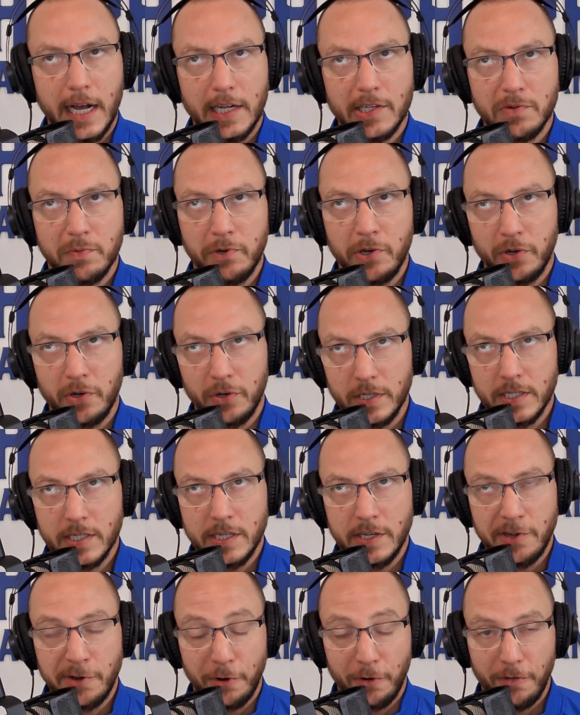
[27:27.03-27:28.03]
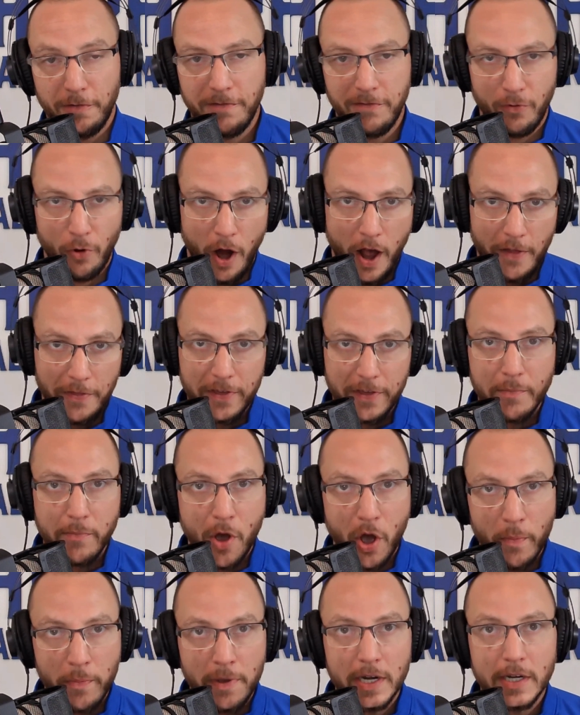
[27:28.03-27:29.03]
that's where you're going to see your frothy
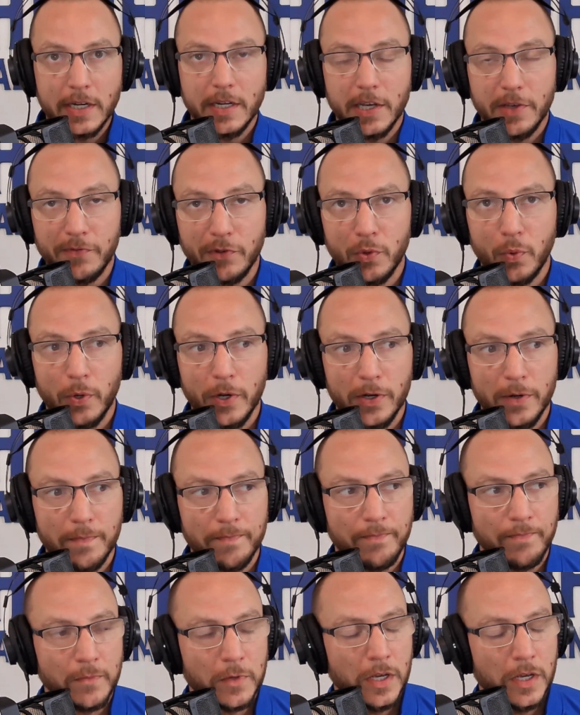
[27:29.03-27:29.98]
moment, if you will.